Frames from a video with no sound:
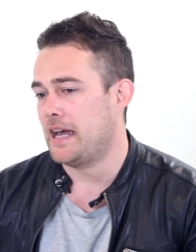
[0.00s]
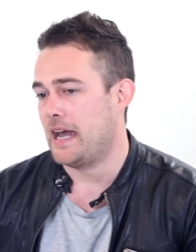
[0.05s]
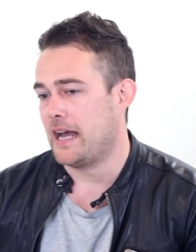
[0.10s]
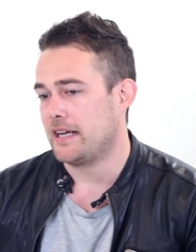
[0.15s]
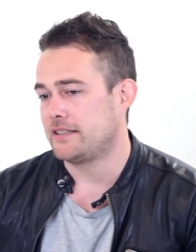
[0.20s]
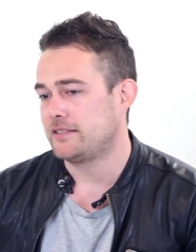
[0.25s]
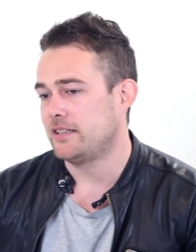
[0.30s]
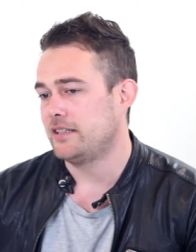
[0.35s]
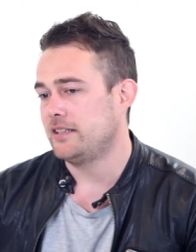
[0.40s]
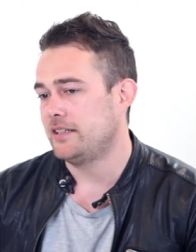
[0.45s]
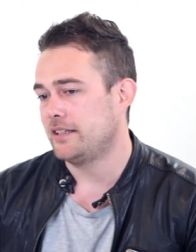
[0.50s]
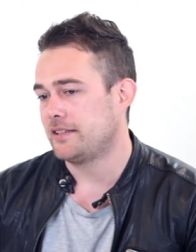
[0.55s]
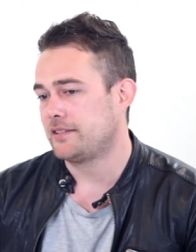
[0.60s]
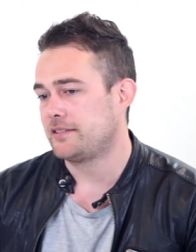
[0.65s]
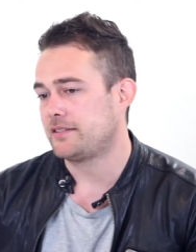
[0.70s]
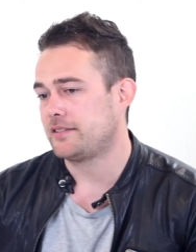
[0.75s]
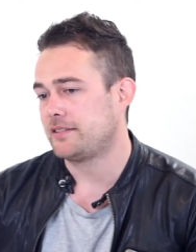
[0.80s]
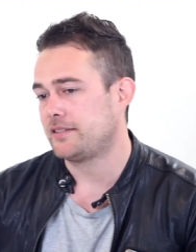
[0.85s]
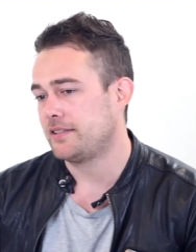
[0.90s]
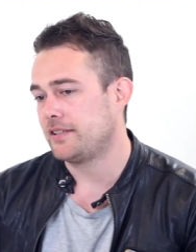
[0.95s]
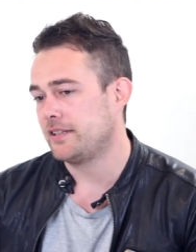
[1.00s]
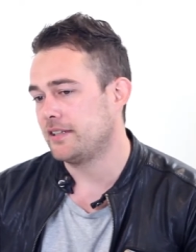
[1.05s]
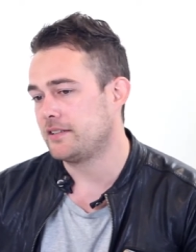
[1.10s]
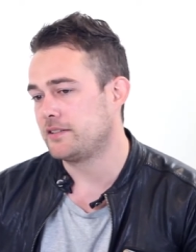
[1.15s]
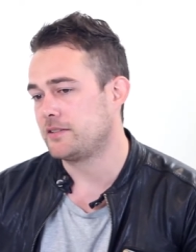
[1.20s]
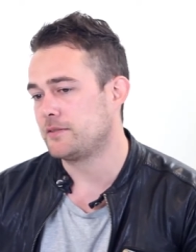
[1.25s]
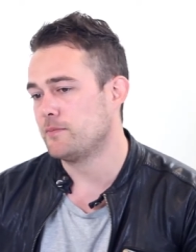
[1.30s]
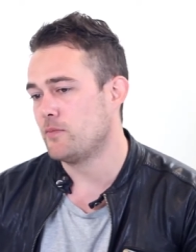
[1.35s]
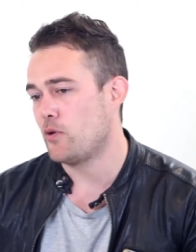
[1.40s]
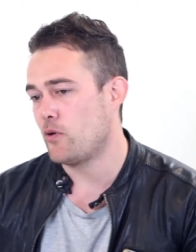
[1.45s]
Actually, it's,
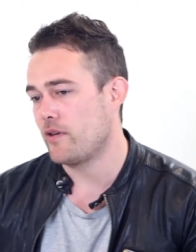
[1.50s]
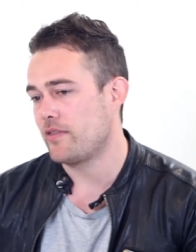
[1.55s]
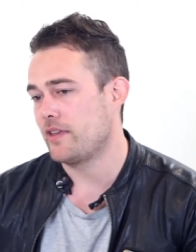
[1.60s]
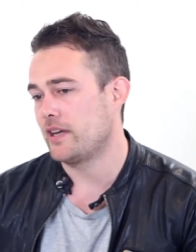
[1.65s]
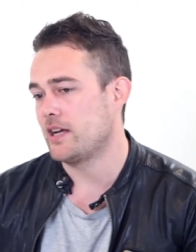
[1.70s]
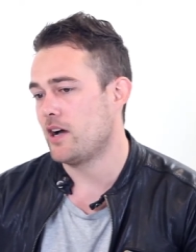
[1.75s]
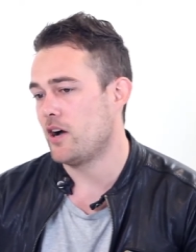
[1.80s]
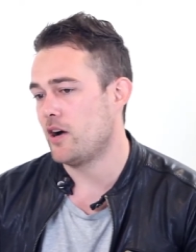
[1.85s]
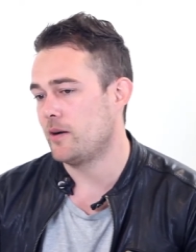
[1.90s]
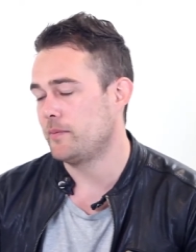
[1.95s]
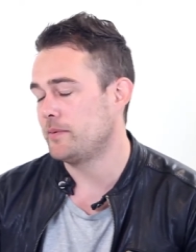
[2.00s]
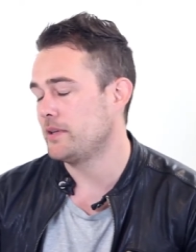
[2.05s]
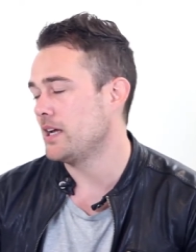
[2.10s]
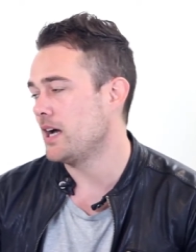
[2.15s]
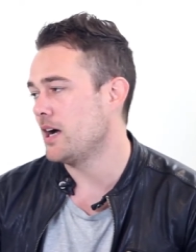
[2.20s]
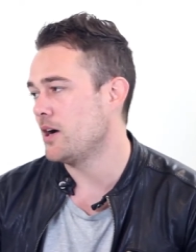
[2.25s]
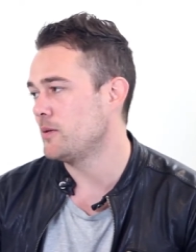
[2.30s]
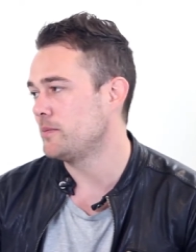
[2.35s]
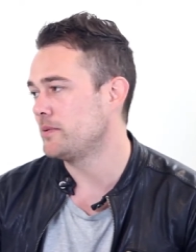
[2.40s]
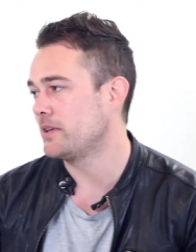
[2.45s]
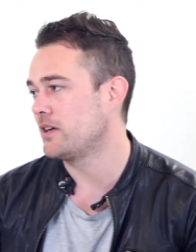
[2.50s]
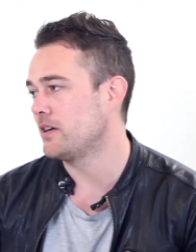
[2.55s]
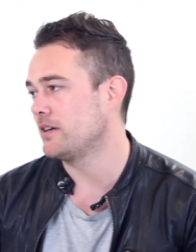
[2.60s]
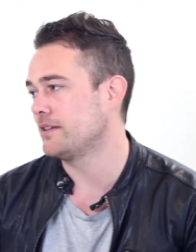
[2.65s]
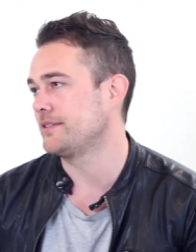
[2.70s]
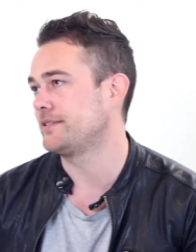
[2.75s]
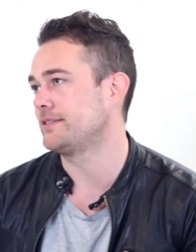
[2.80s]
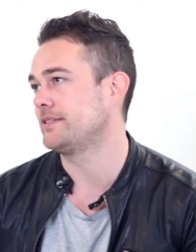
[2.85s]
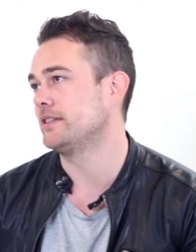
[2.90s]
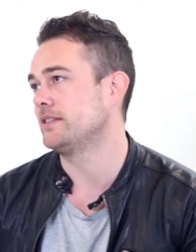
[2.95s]
it's more than a hobby now
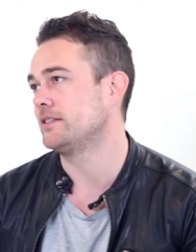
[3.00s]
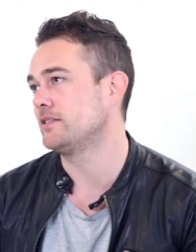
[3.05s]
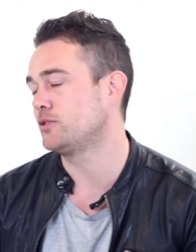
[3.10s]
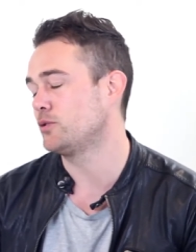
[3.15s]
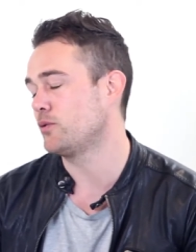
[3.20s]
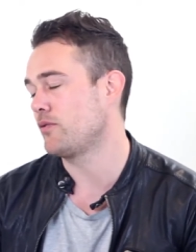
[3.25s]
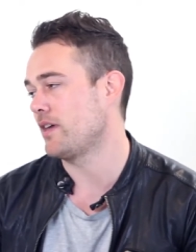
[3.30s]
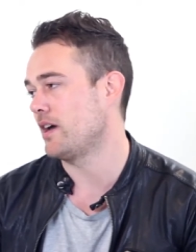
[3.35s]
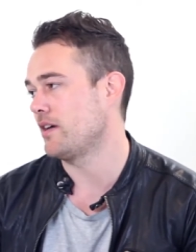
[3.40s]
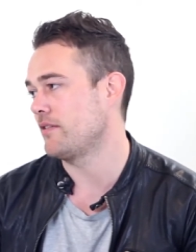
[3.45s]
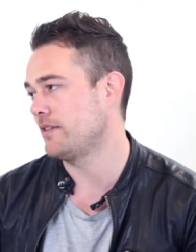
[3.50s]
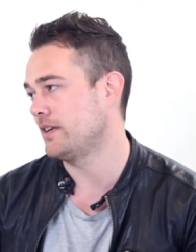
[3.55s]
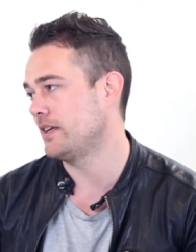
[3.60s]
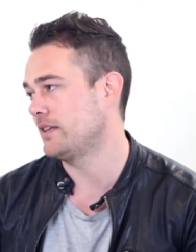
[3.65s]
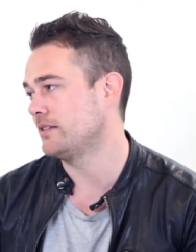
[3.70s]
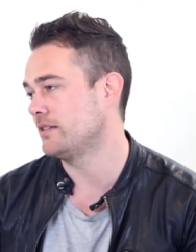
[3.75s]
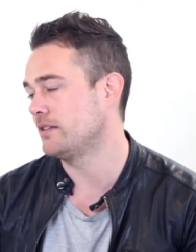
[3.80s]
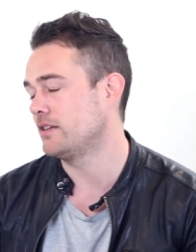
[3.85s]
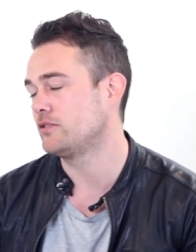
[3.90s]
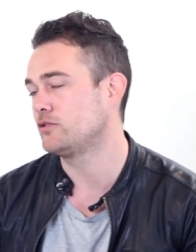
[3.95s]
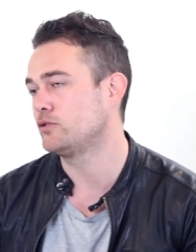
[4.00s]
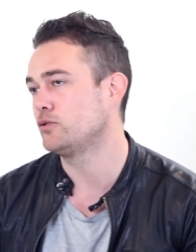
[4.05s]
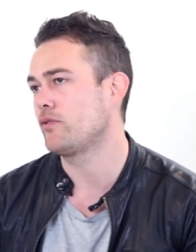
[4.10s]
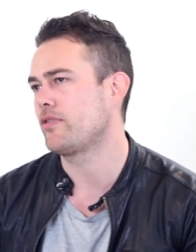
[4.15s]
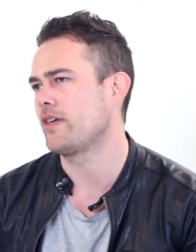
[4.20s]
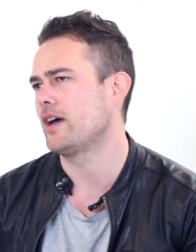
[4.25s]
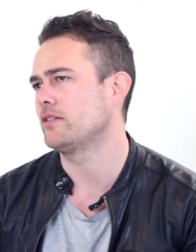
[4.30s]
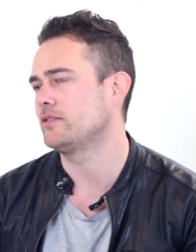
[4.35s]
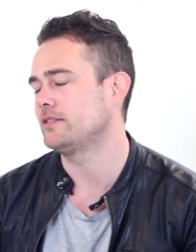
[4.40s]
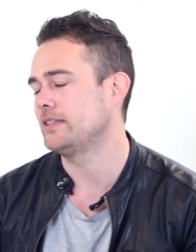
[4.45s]
because in 2000 and
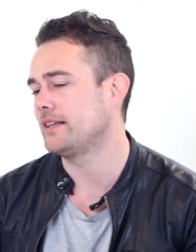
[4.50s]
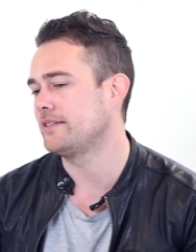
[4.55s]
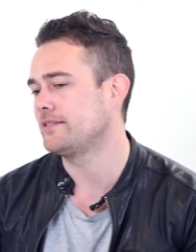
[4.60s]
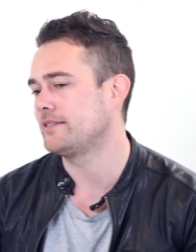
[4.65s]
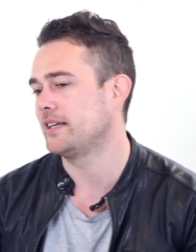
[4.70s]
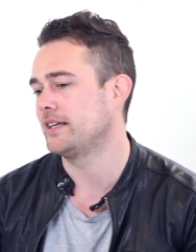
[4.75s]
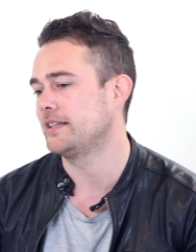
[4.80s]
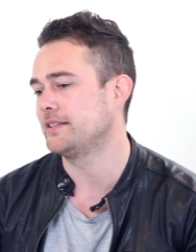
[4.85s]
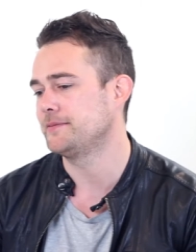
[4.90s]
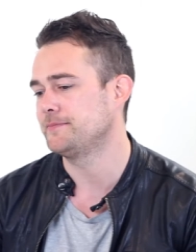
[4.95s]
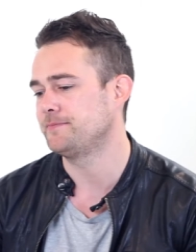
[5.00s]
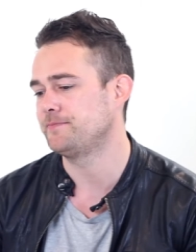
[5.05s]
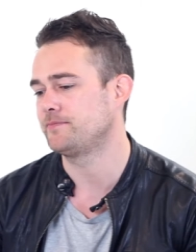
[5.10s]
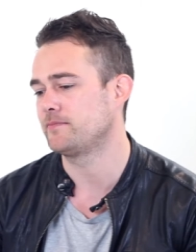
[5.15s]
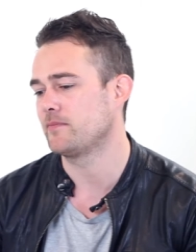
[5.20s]
2010,